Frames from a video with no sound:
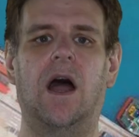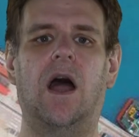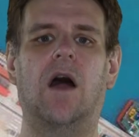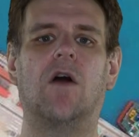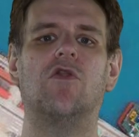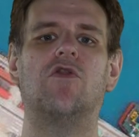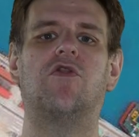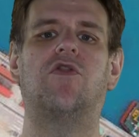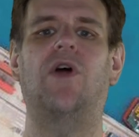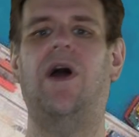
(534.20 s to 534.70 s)

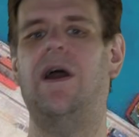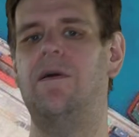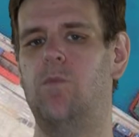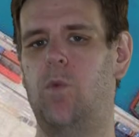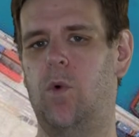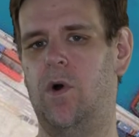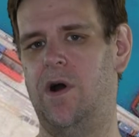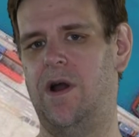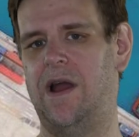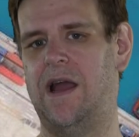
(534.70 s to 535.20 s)
And then
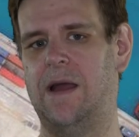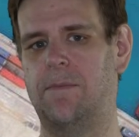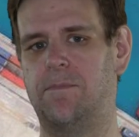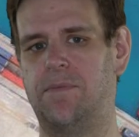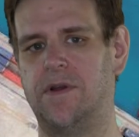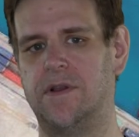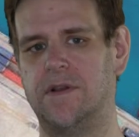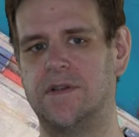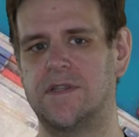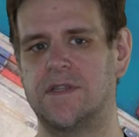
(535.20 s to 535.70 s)
what
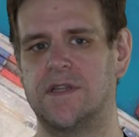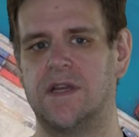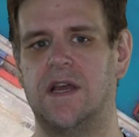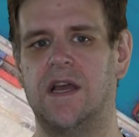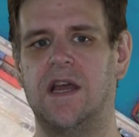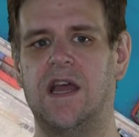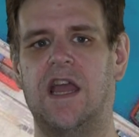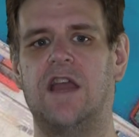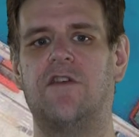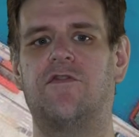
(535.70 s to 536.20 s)
happens
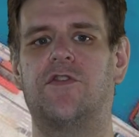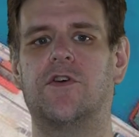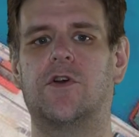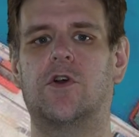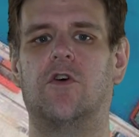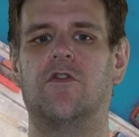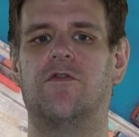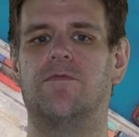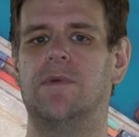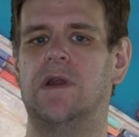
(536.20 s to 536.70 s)
if the
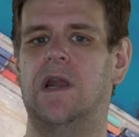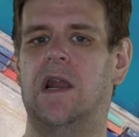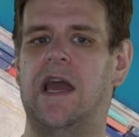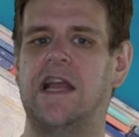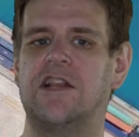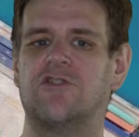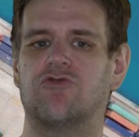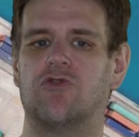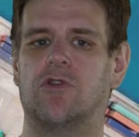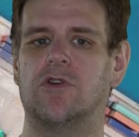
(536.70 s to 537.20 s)
government
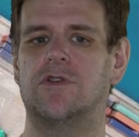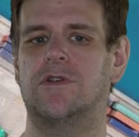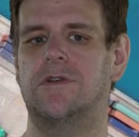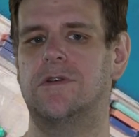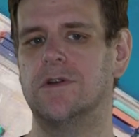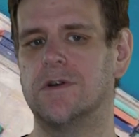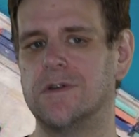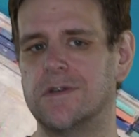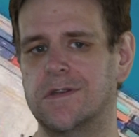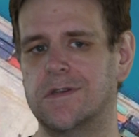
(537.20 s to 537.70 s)
later on
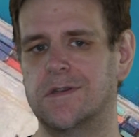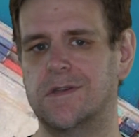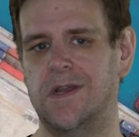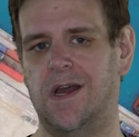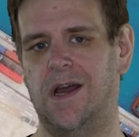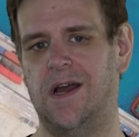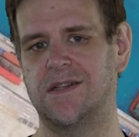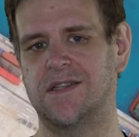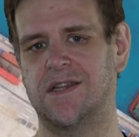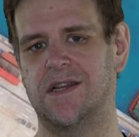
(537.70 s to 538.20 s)
does
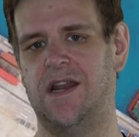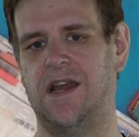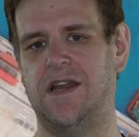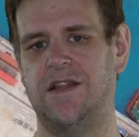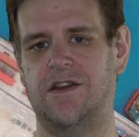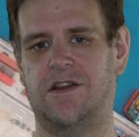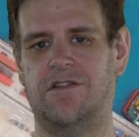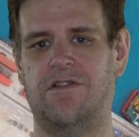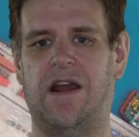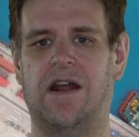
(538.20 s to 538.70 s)
start to lay
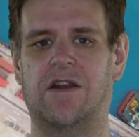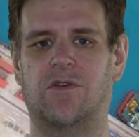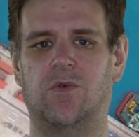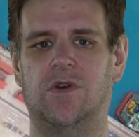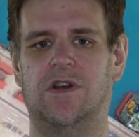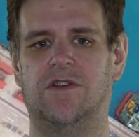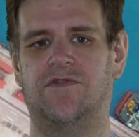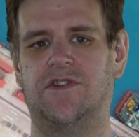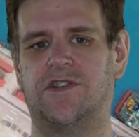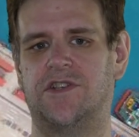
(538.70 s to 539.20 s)
the
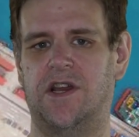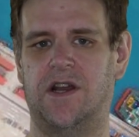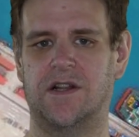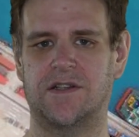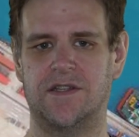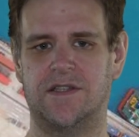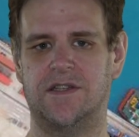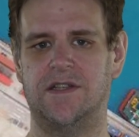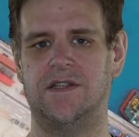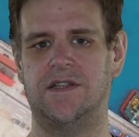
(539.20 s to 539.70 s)
groundwork for
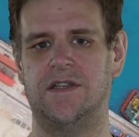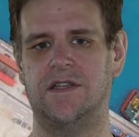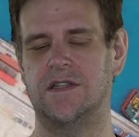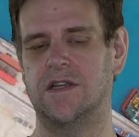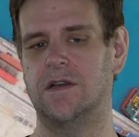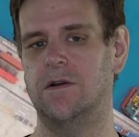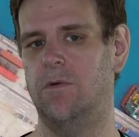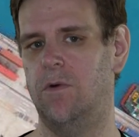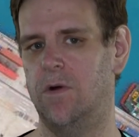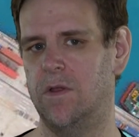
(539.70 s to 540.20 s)
charter cities?
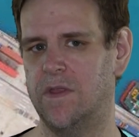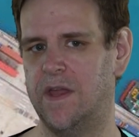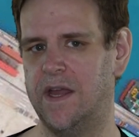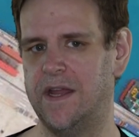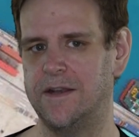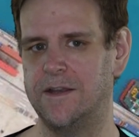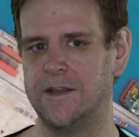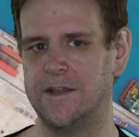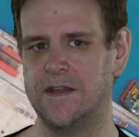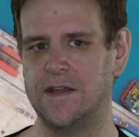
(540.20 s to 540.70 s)
What
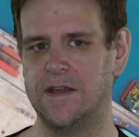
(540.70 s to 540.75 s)
then?